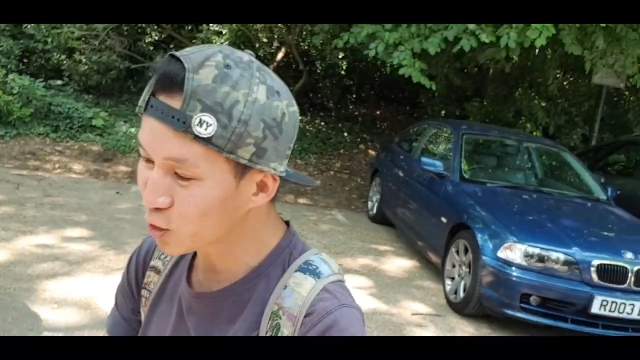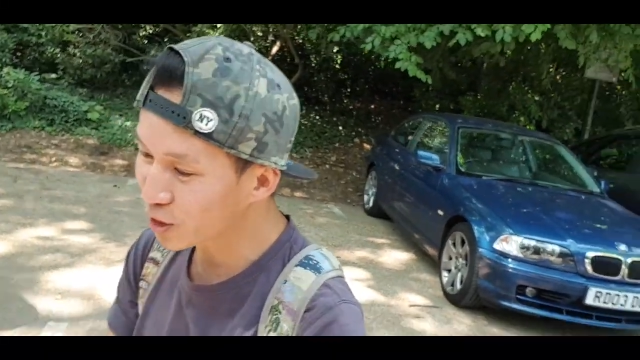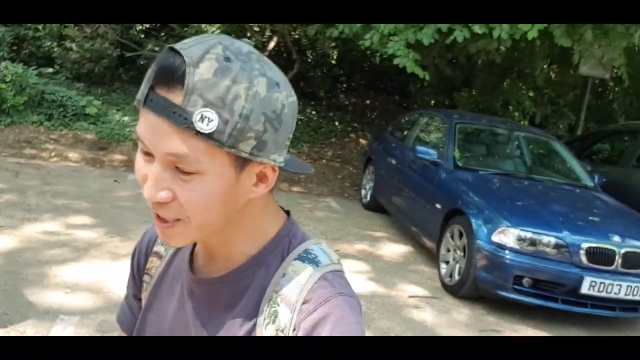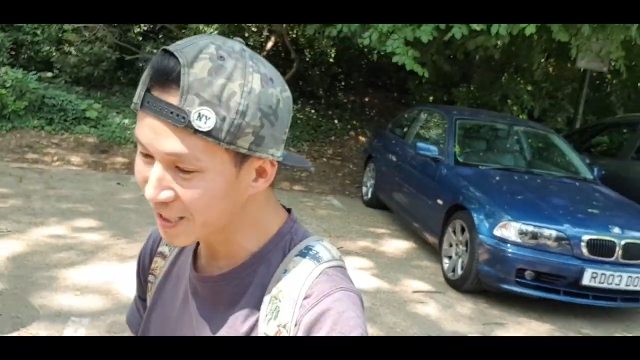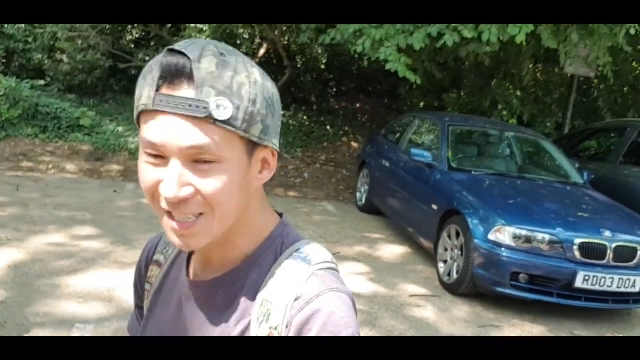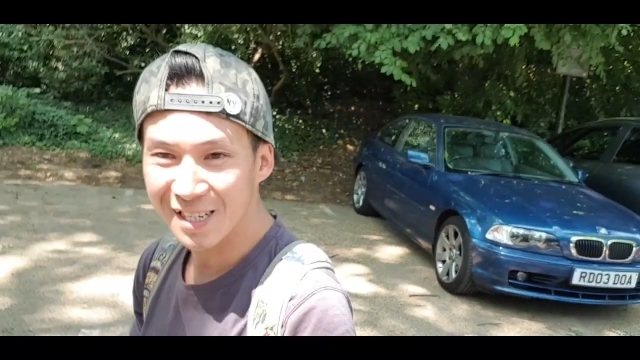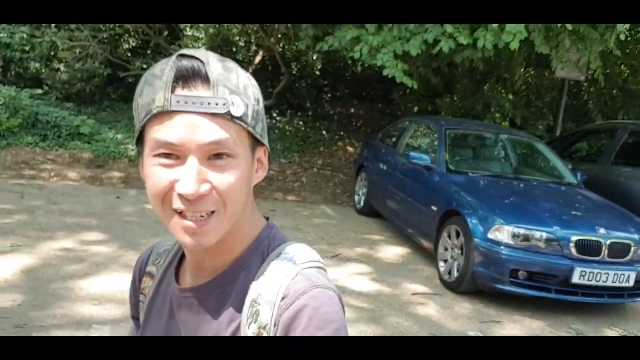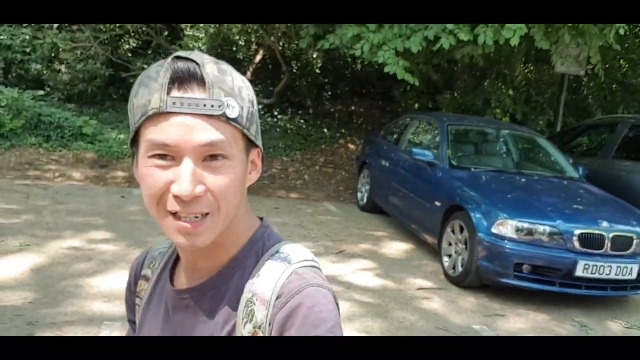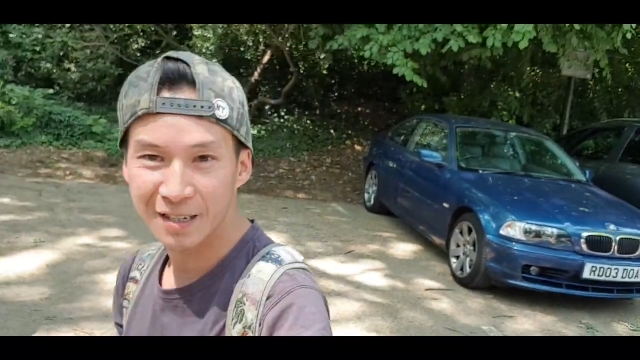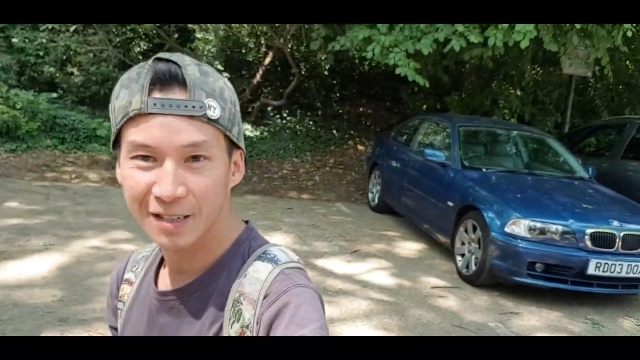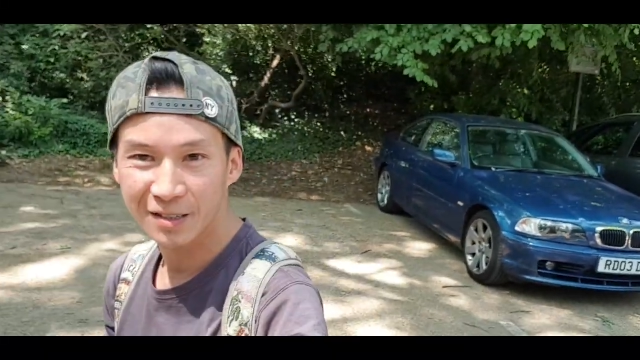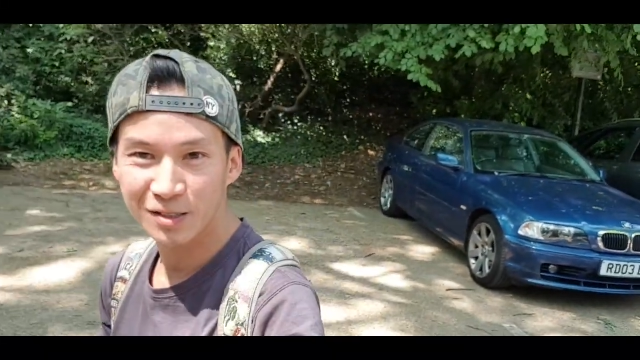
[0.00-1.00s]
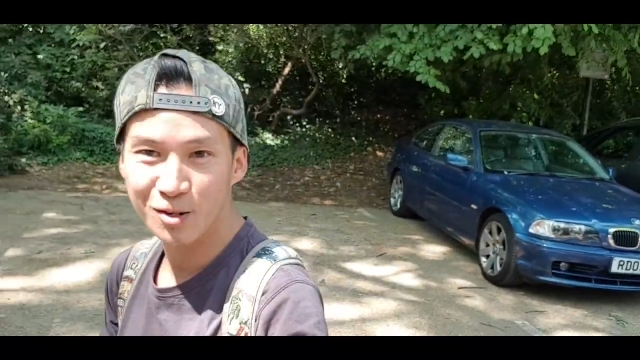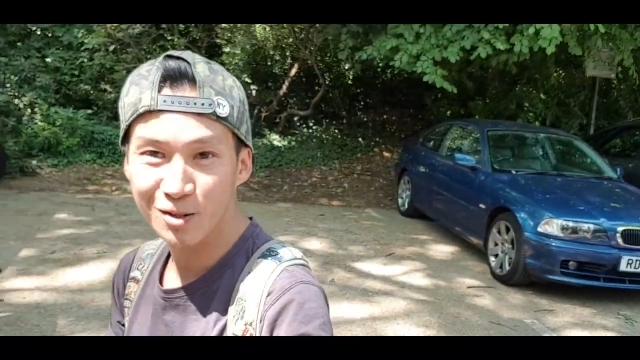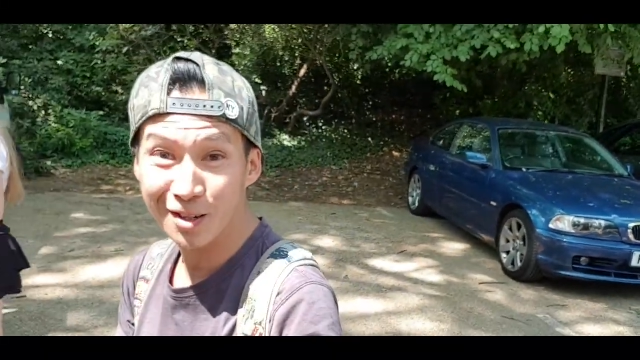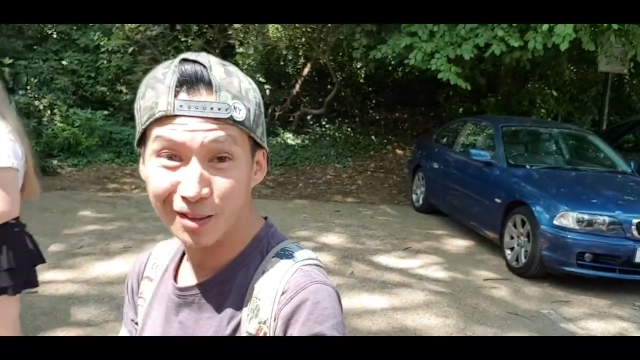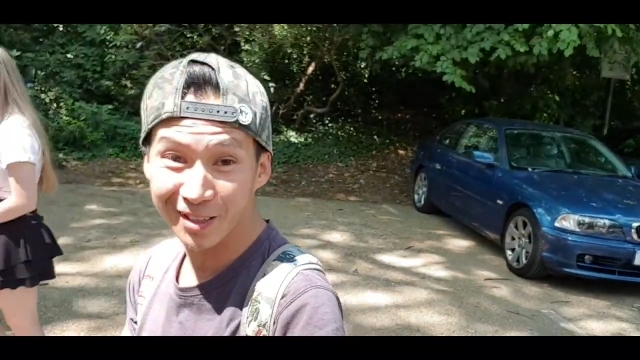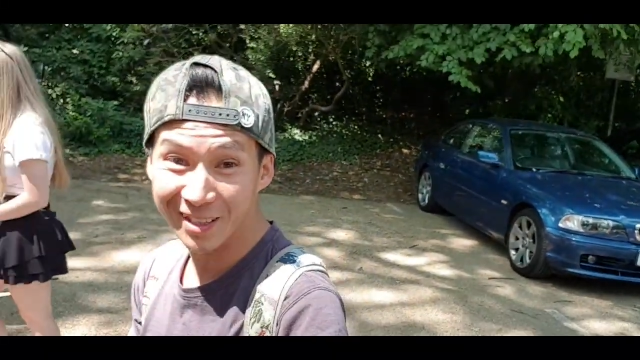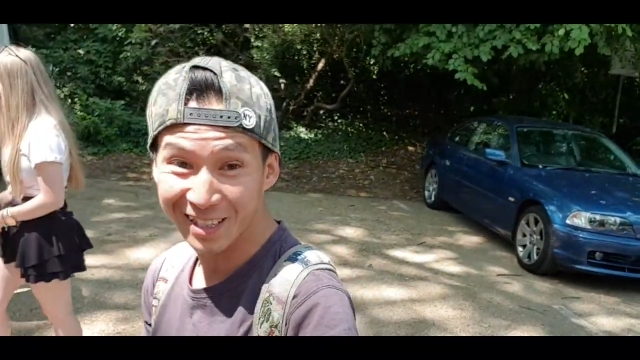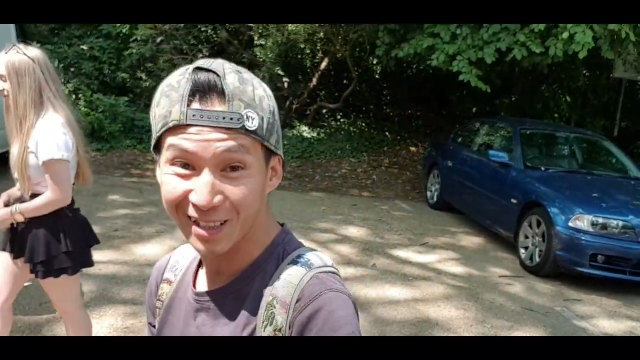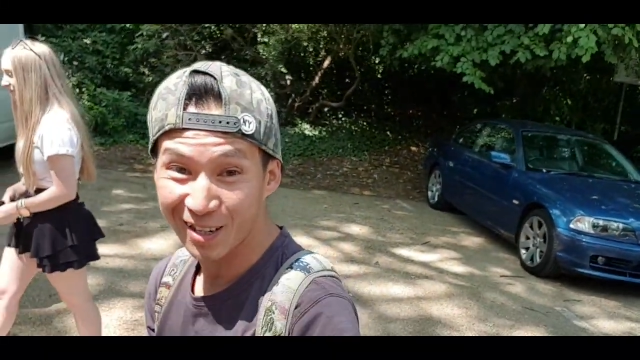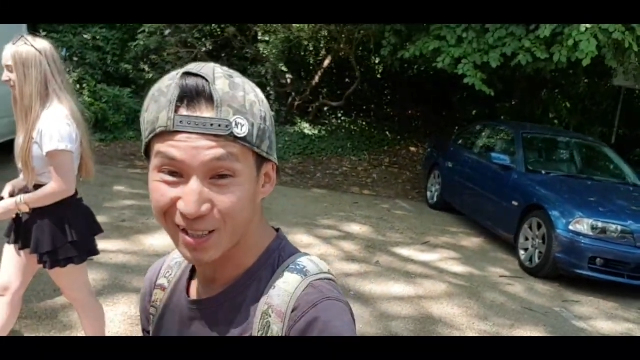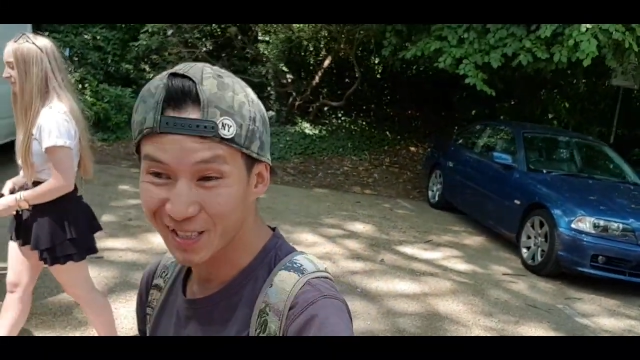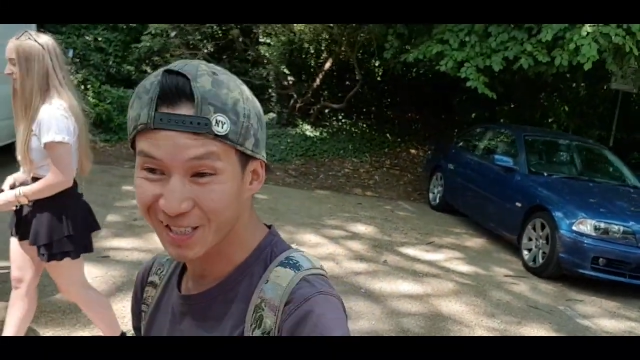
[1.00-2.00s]
Qi's uh, dog collar that he
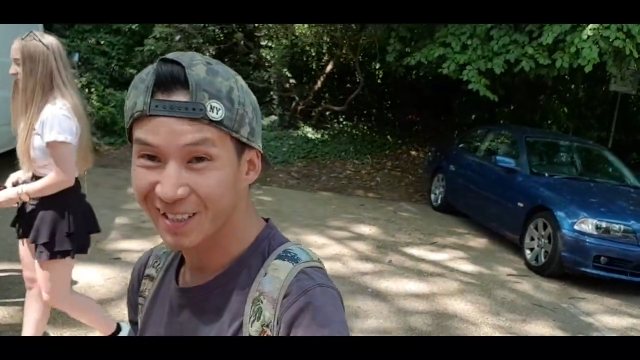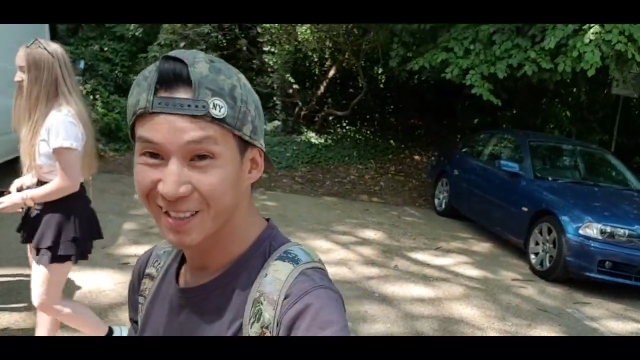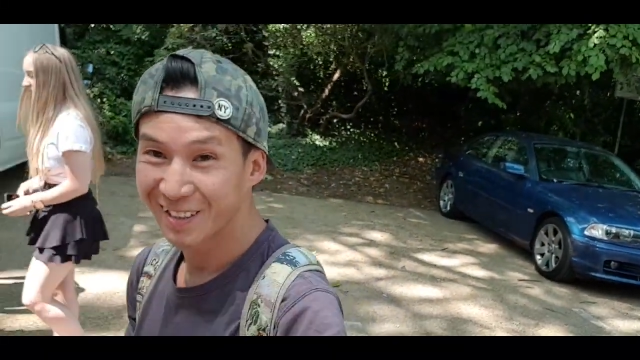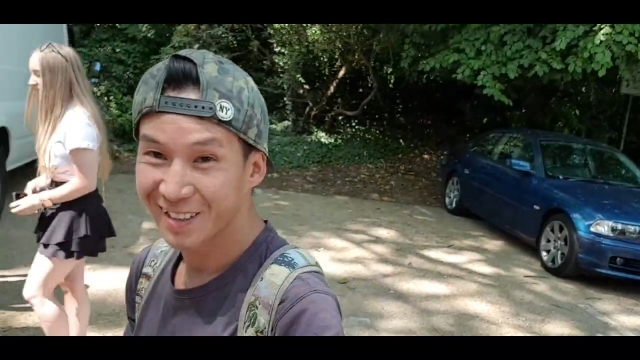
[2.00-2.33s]
lost.